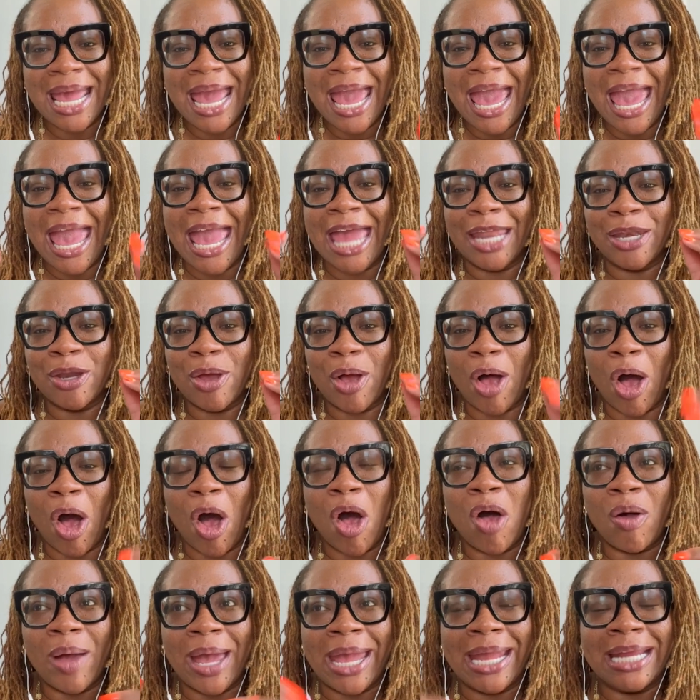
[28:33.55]
and
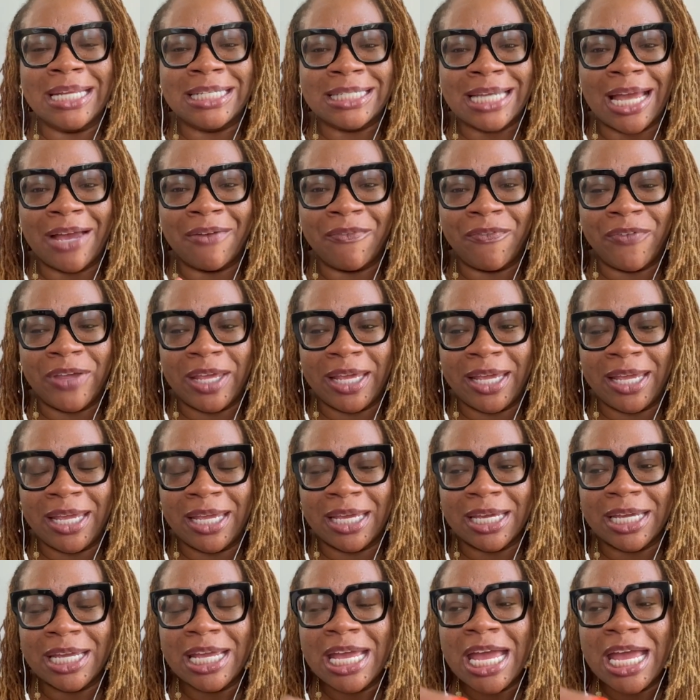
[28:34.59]
all HIV